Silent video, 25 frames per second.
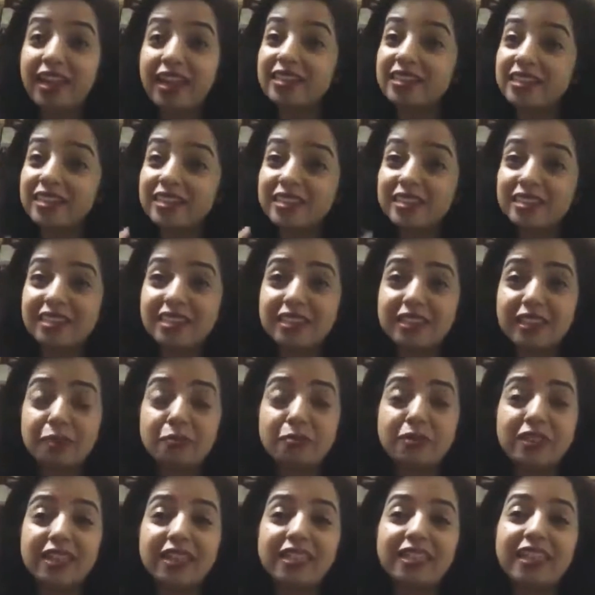And this is
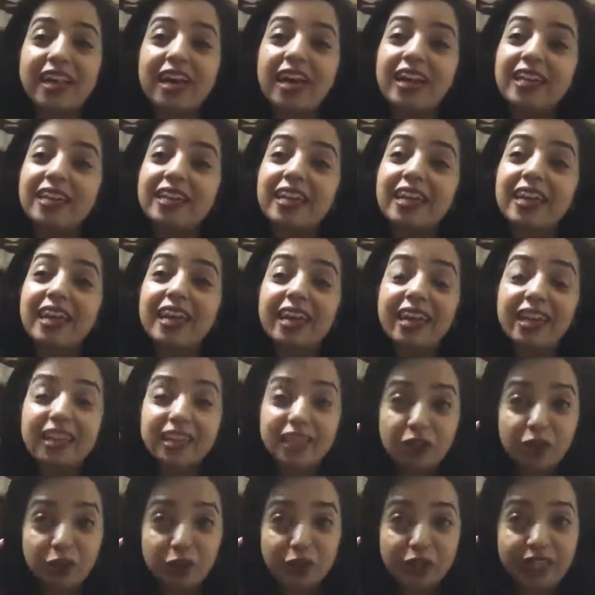something that
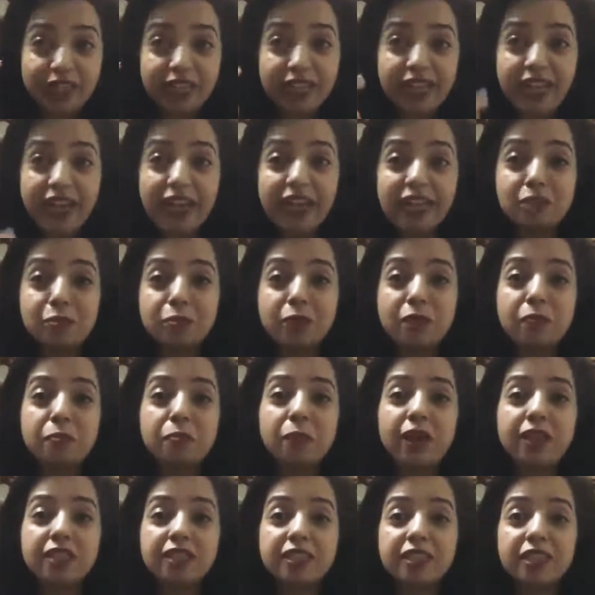he has
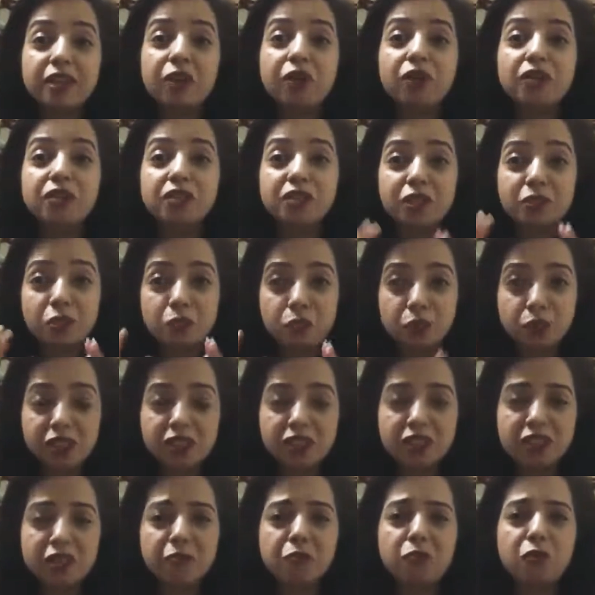been passing on this
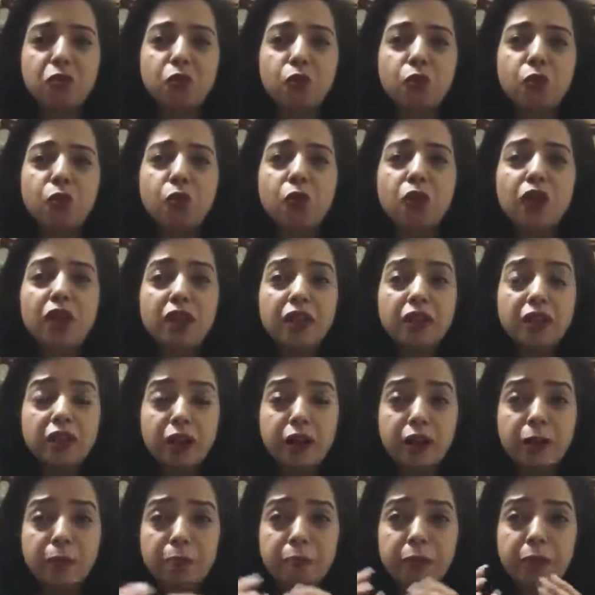wisdom to
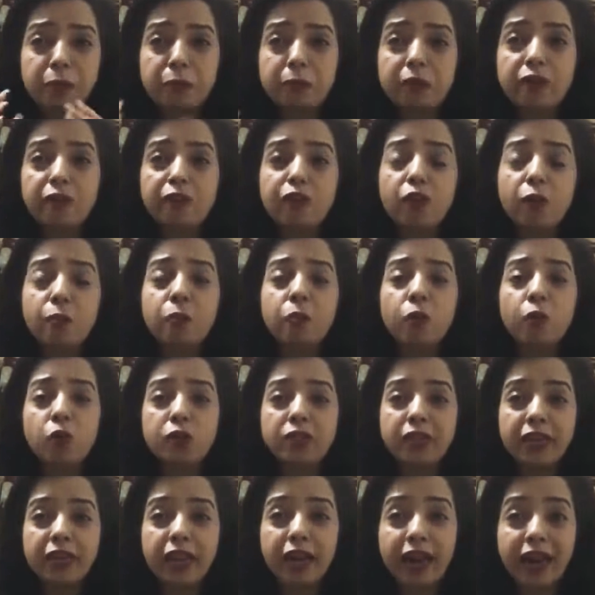people from more
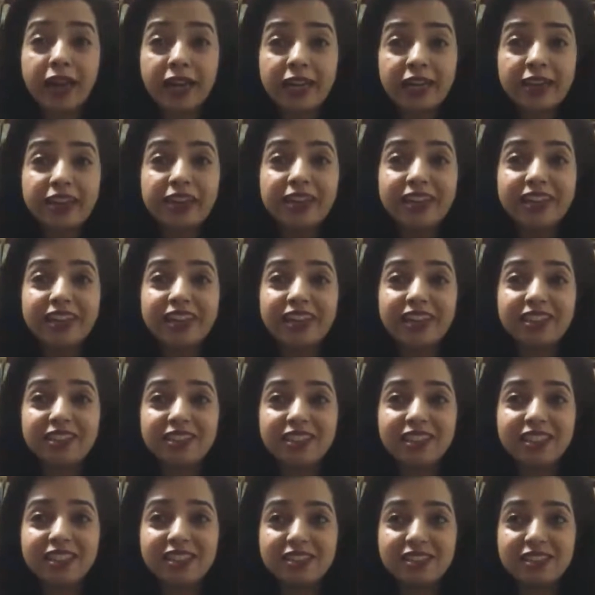than 100
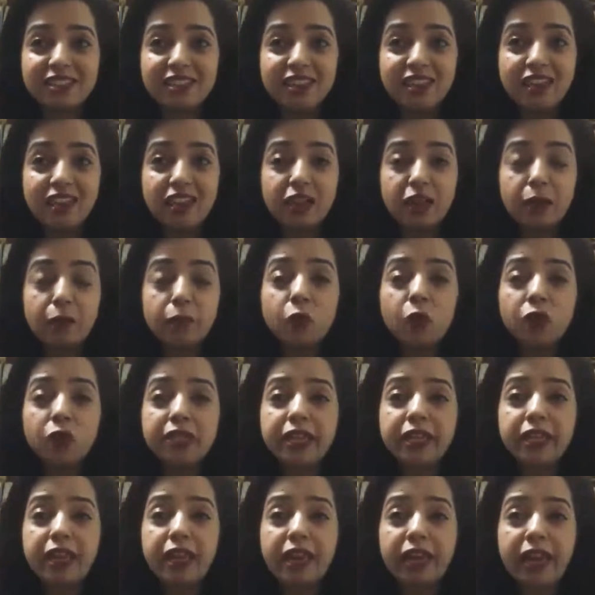countries, more than
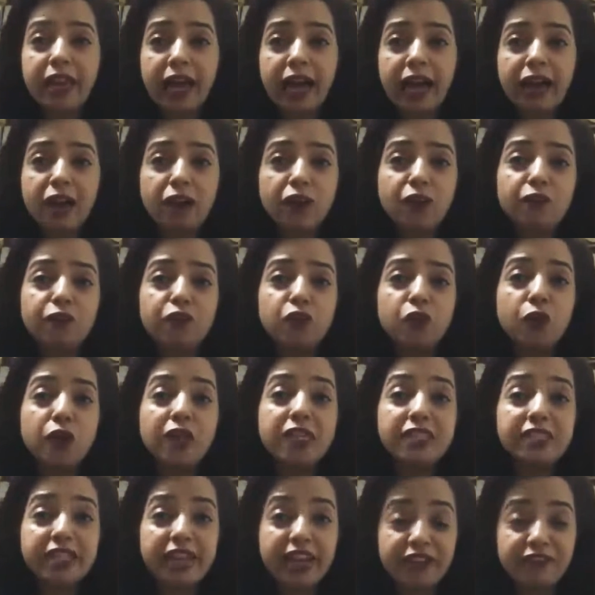1 lakh of
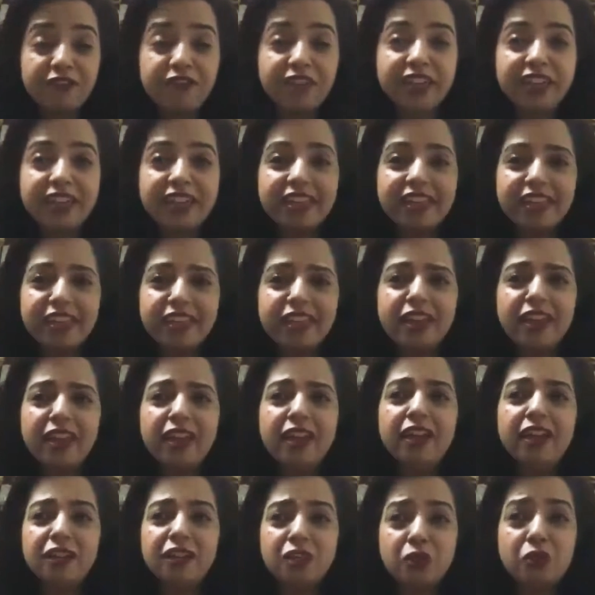viewers every day.
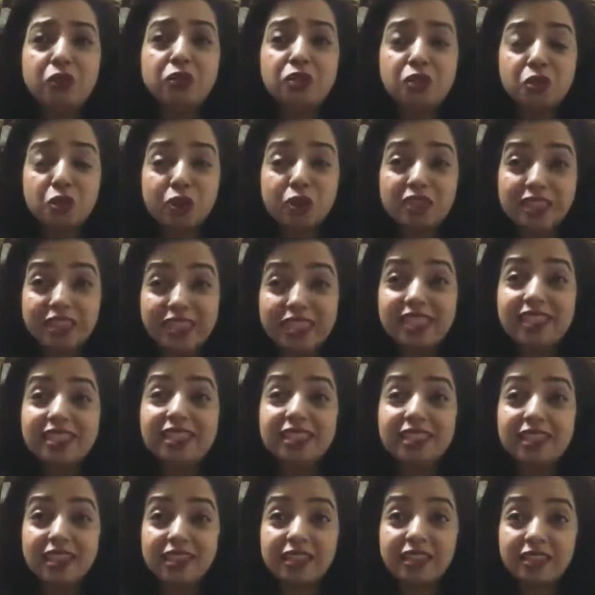So
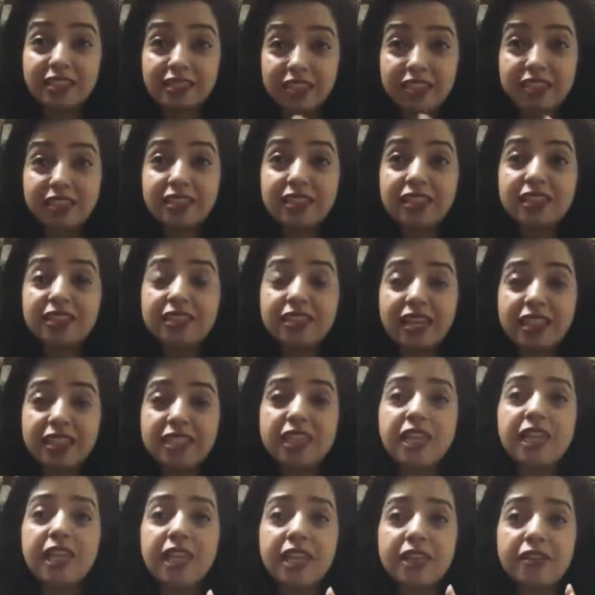this is such
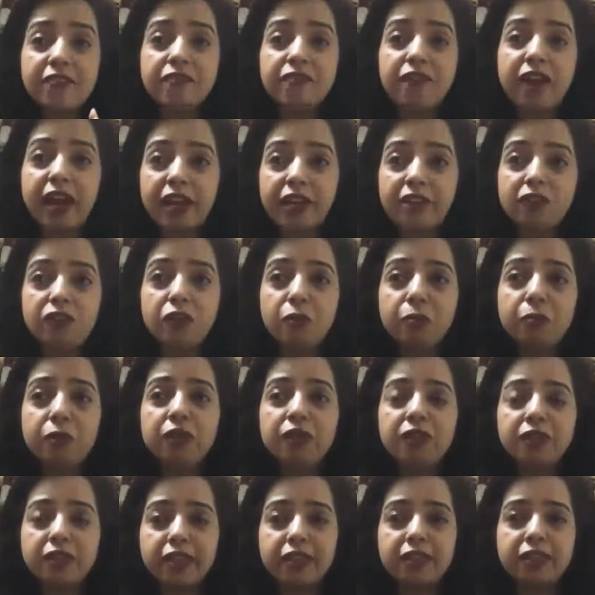
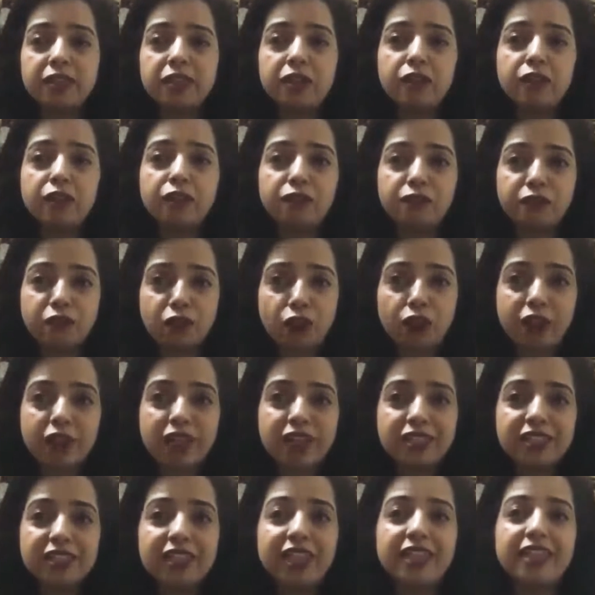invaluable treasure of
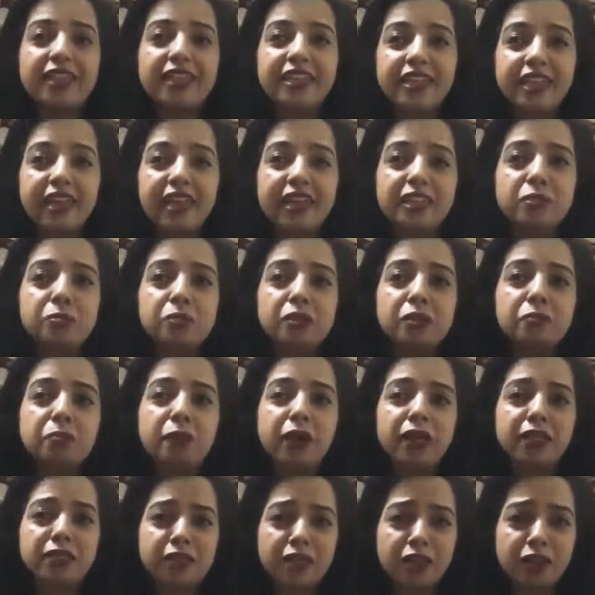knowledge that he has
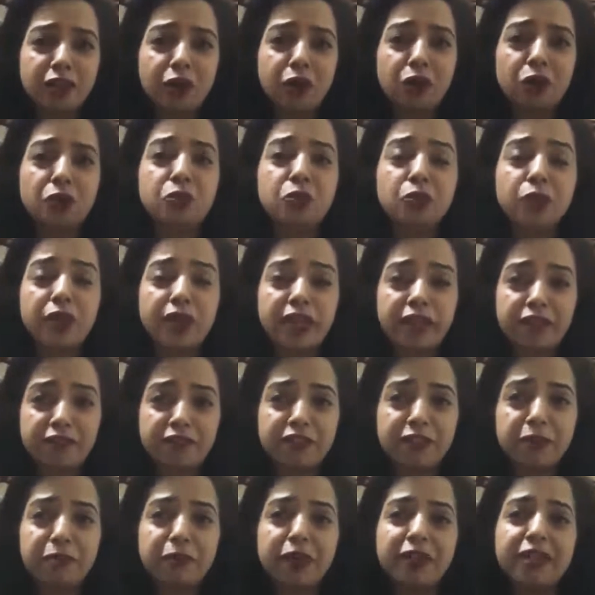been passing on to
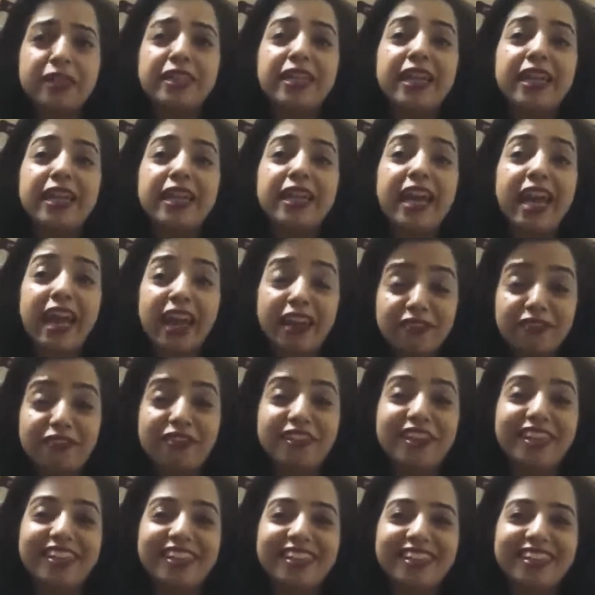everybody
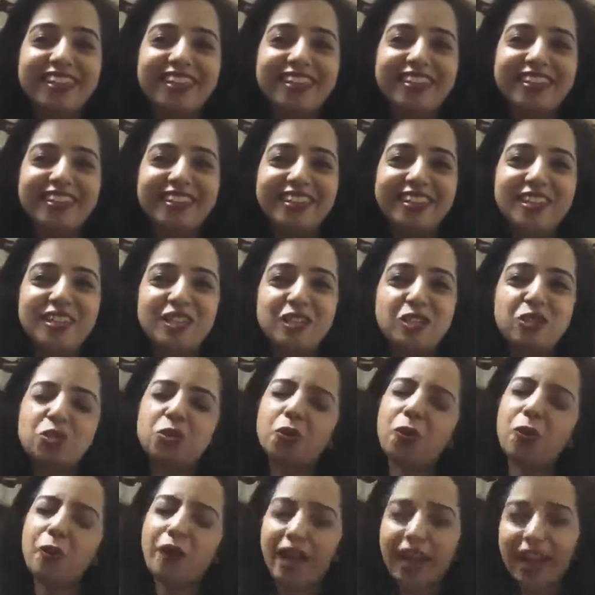every day.
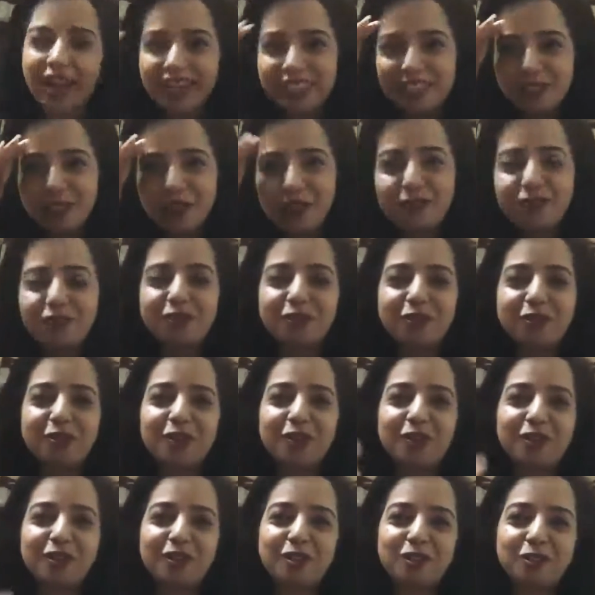So hats off to Dr.